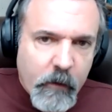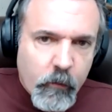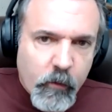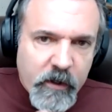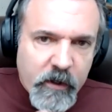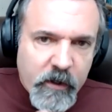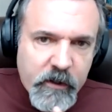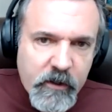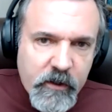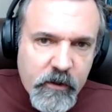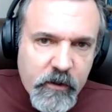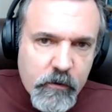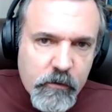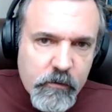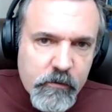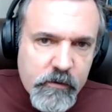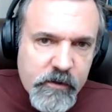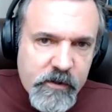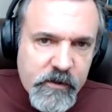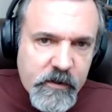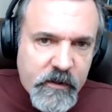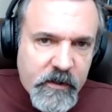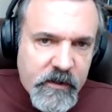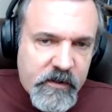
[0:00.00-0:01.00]
we're going to
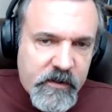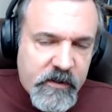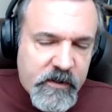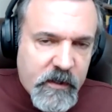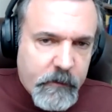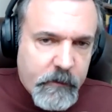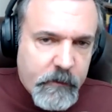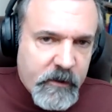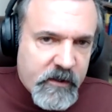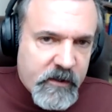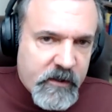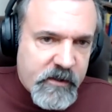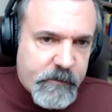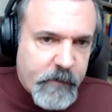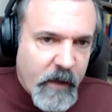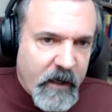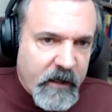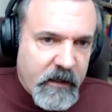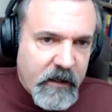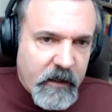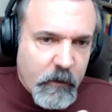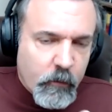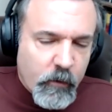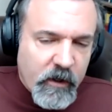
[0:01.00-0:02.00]
use the stimulus
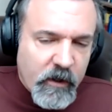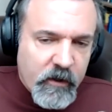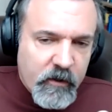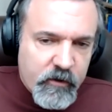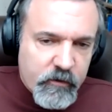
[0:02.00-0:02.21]
spending and we're going